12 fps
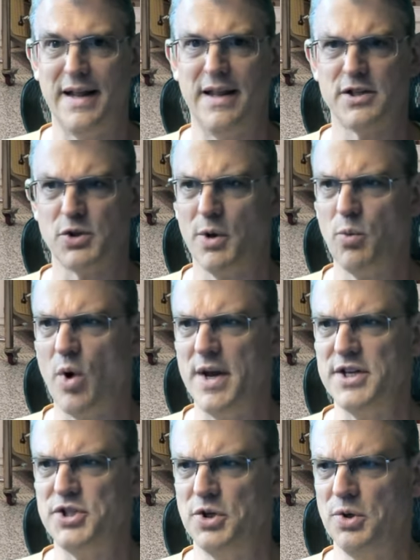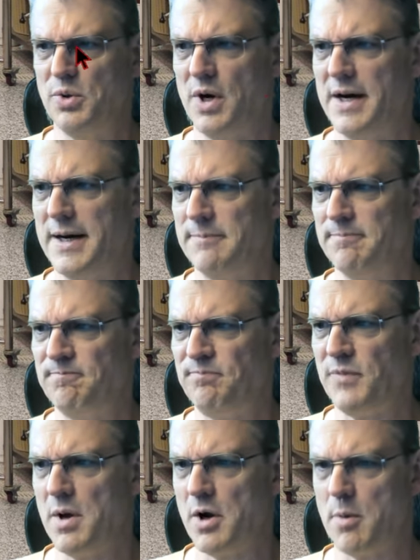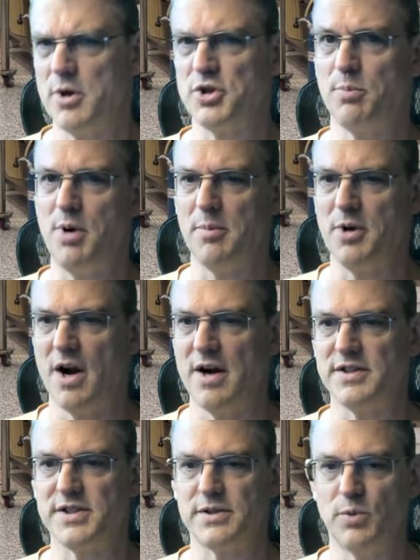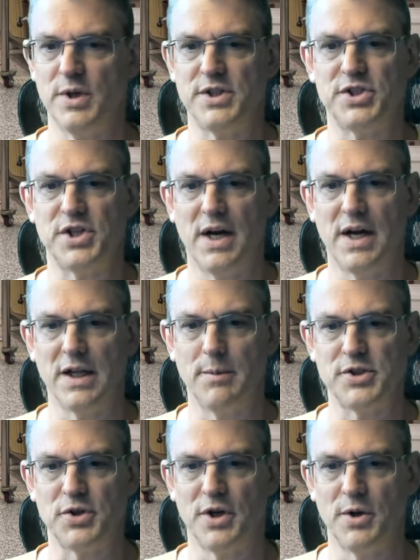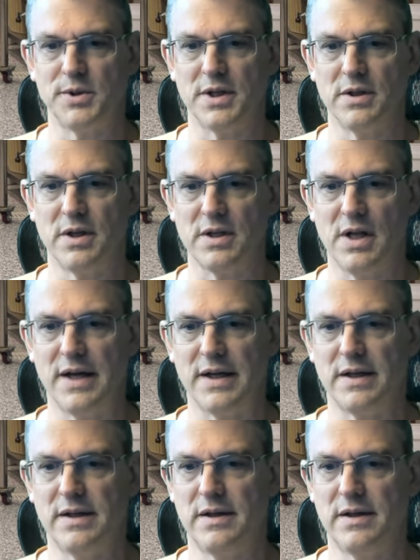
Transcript: There's only one issue. Um, commercial pump carts, which uh, let me show you what they look like.